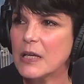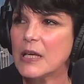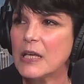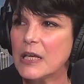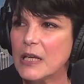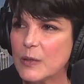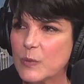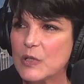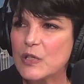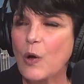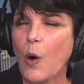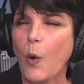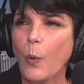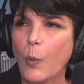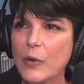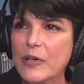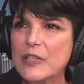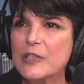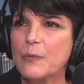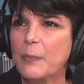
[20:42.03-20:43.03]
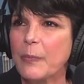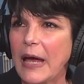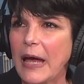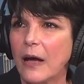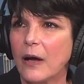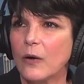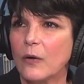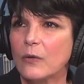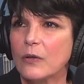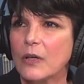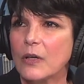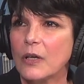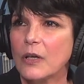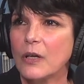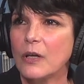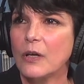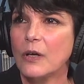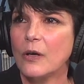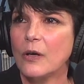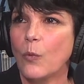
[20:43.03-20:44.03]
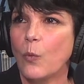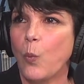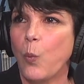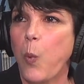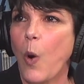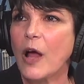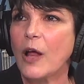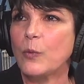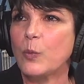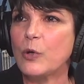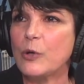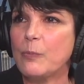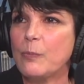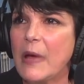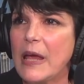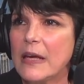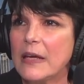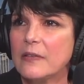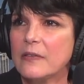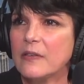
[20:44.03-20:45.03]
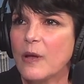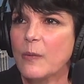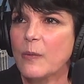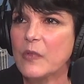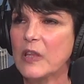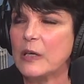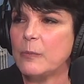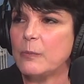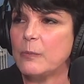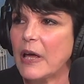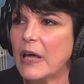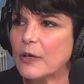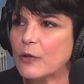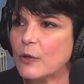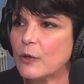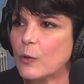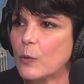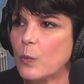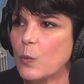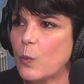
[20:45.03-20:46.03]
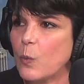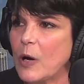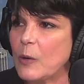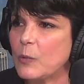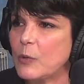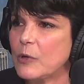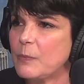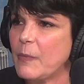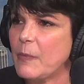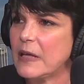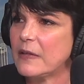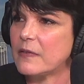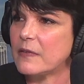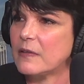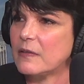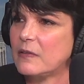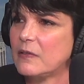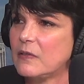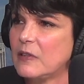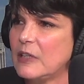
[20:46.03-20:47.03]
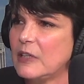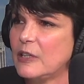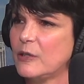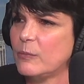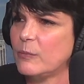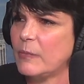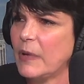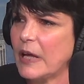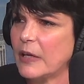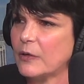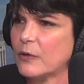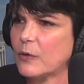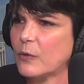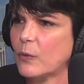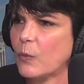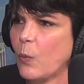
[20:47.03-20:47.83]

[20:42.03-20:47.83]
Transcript: He was always about what would make something better, what would make the scene better.